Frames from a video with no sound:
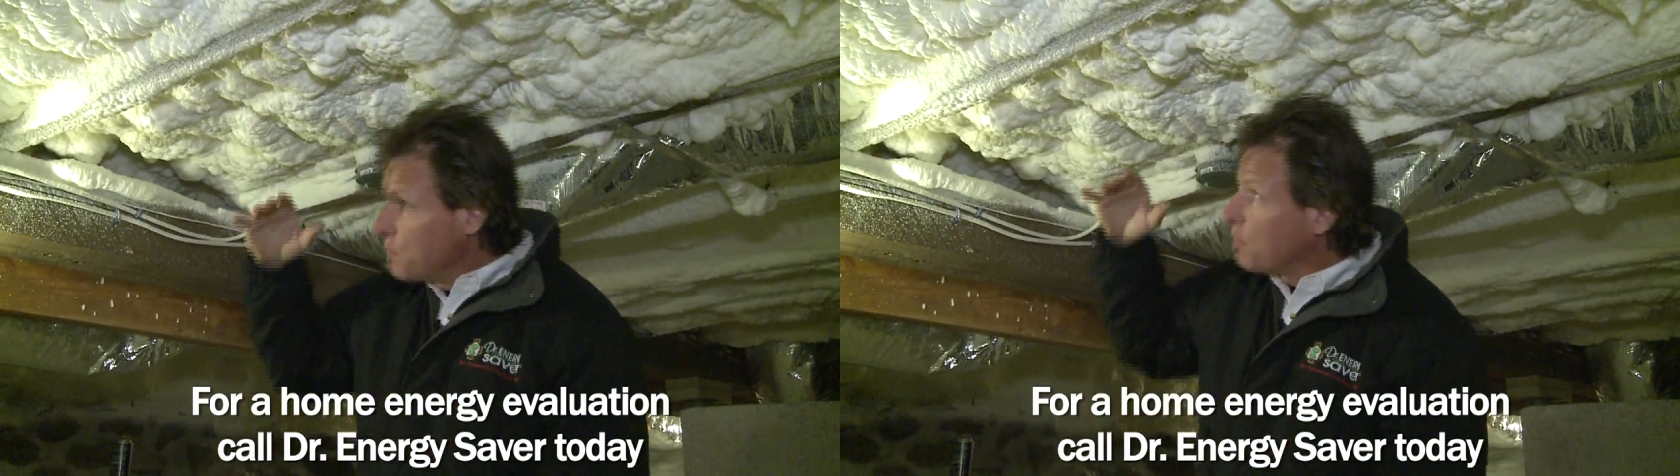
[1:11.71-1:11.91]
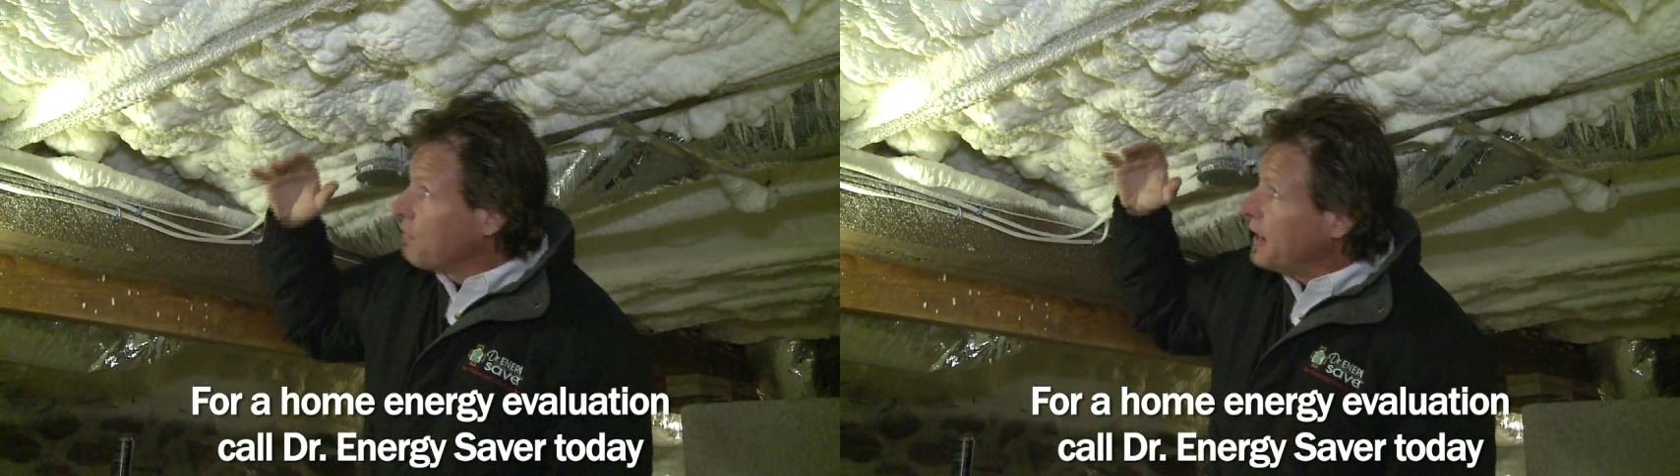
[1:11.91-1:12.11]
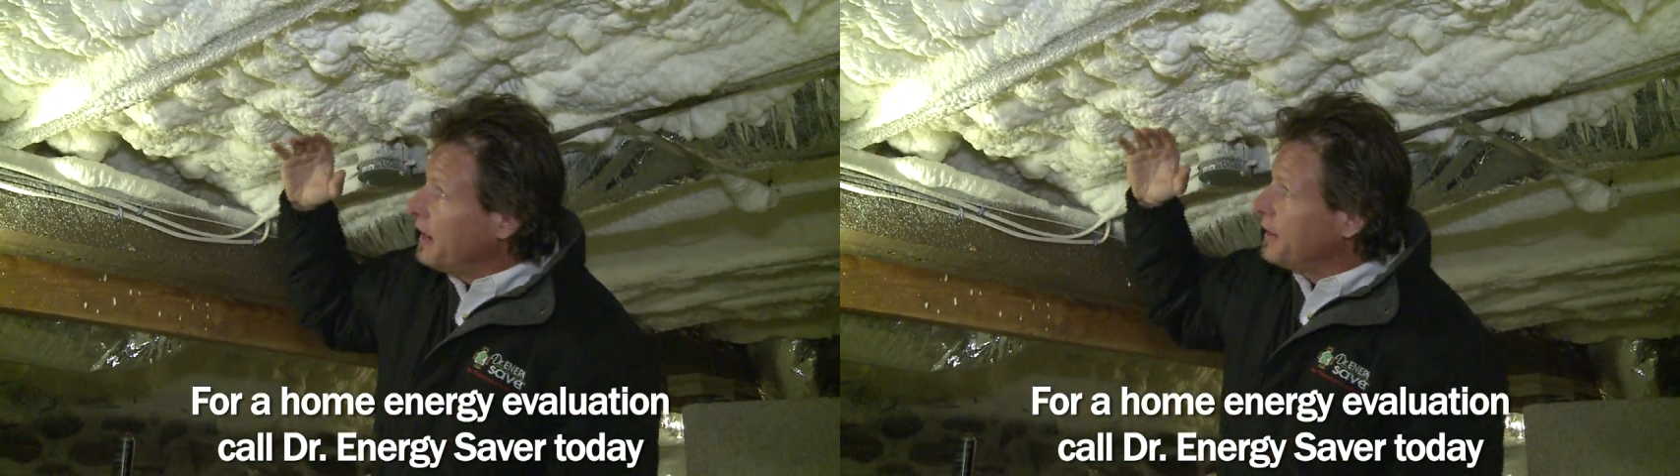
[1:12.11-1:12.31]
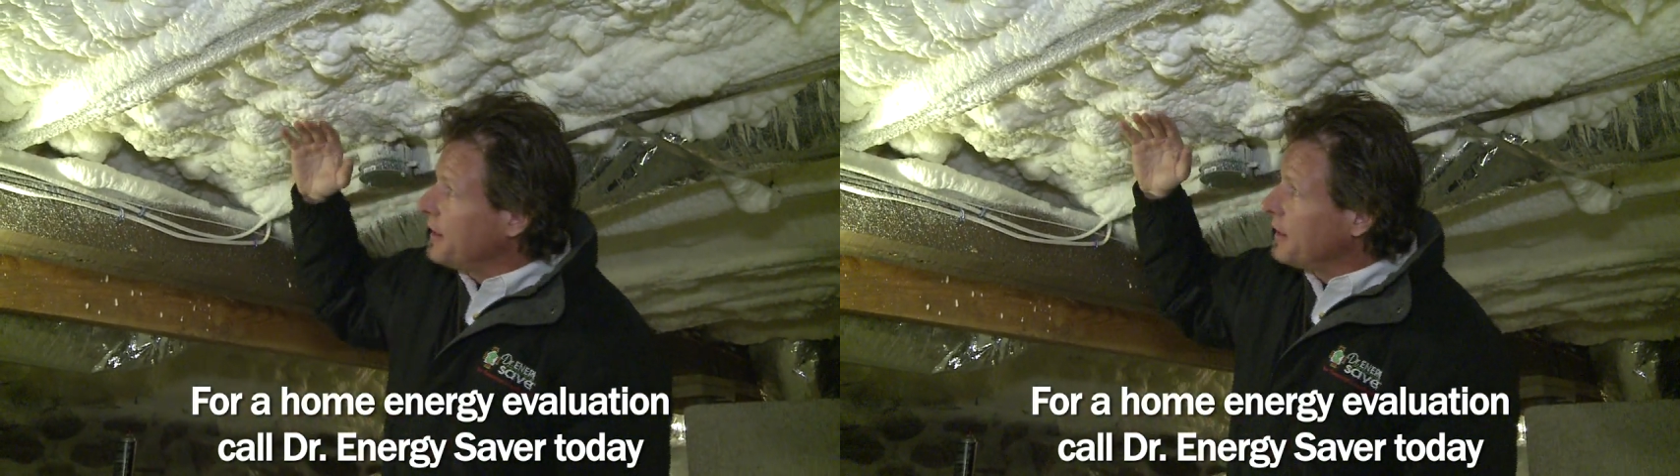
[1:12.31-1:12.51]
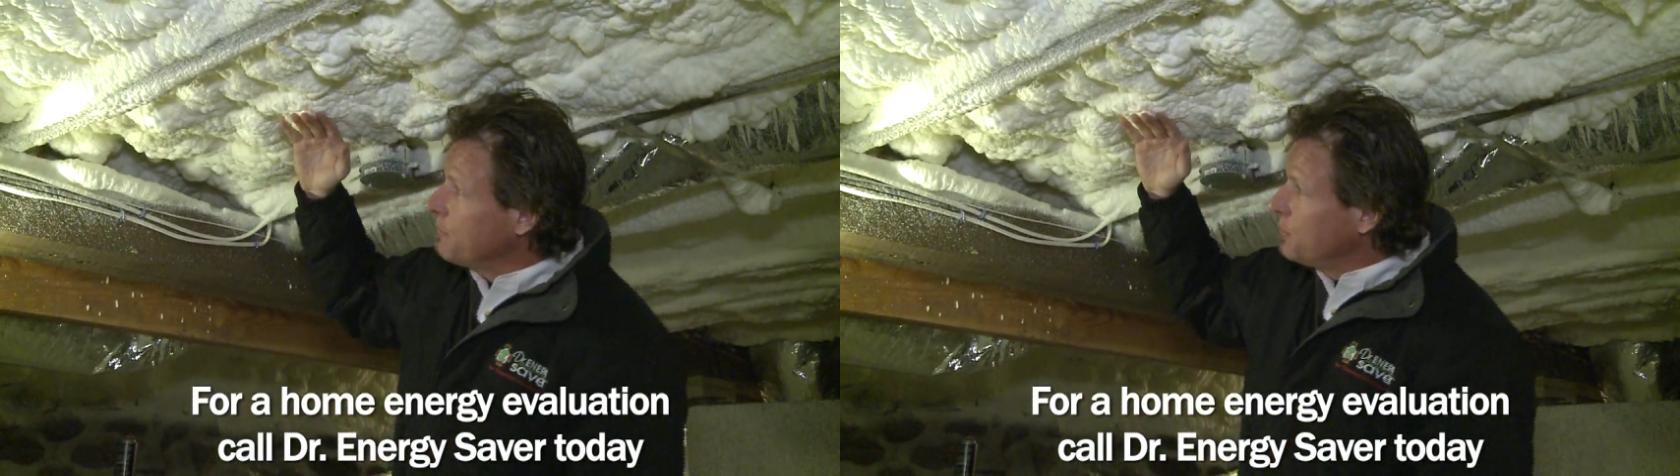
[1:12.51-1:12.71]
provide
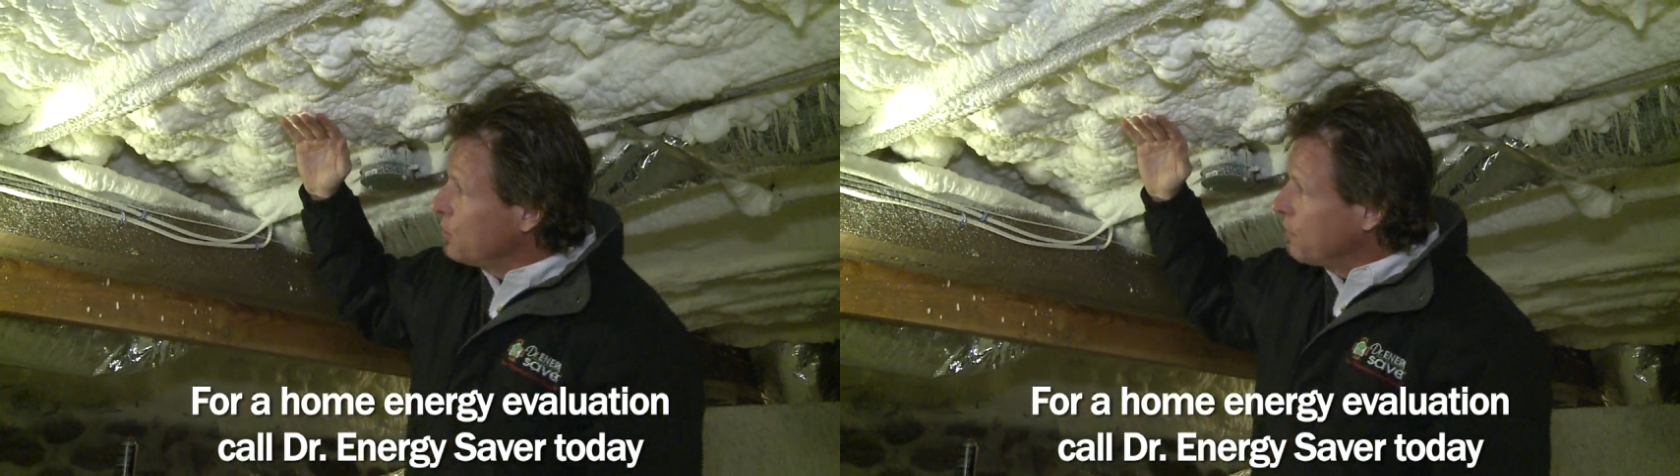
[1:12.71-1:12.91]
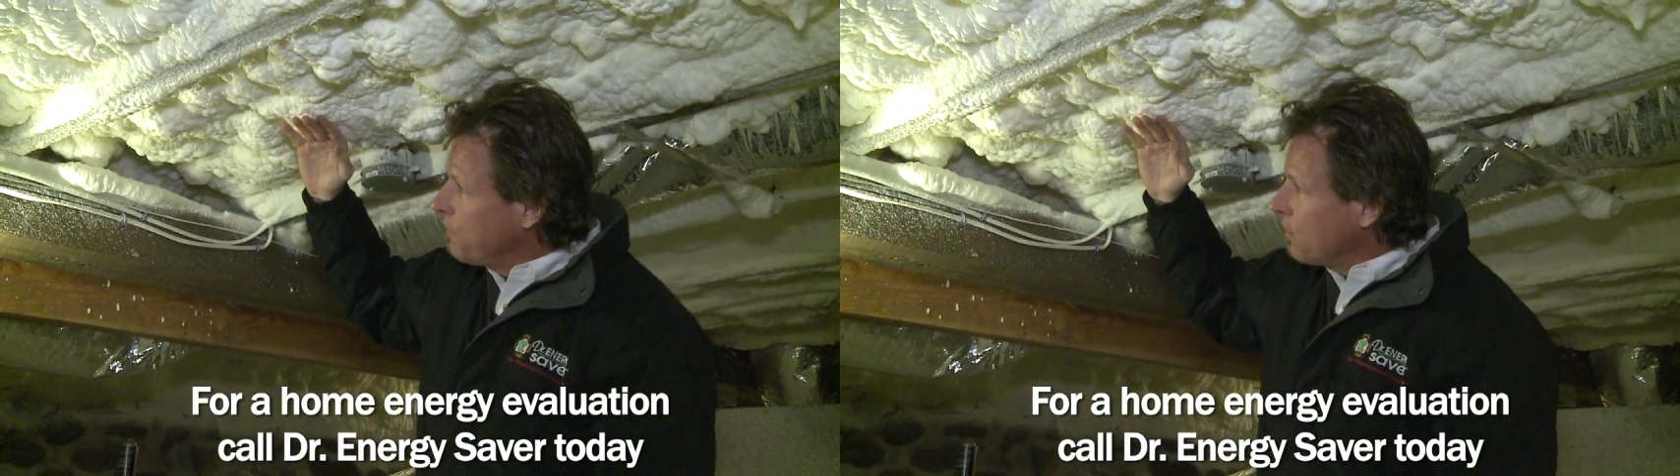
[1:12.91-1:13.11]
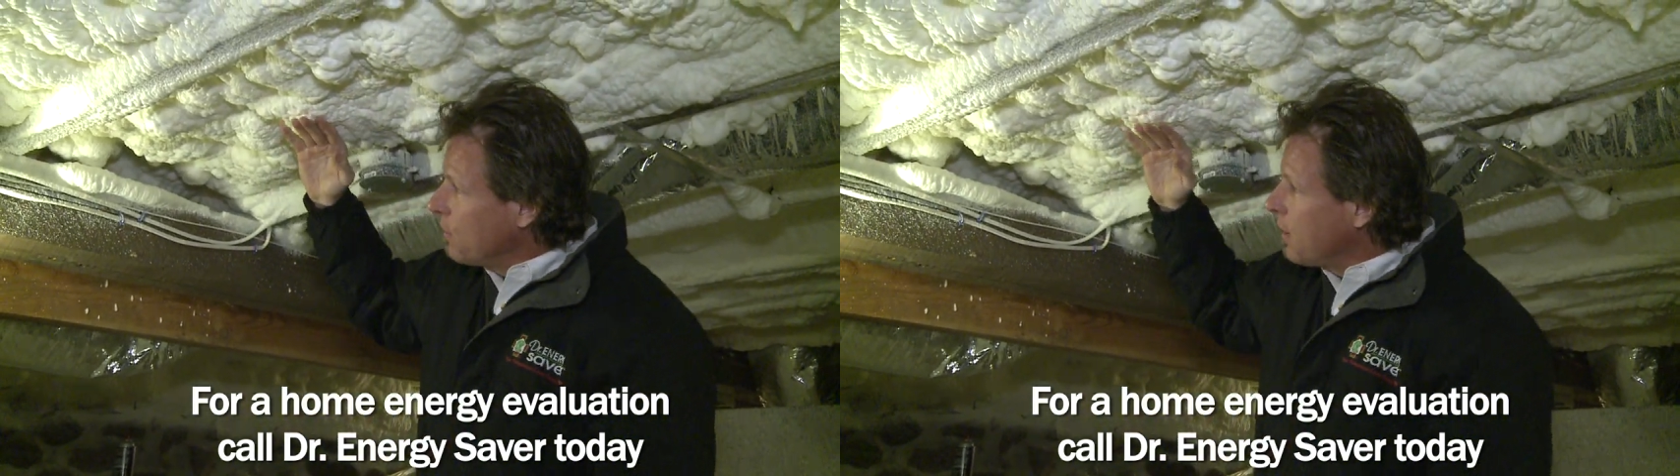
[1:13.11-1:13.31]
a beautiful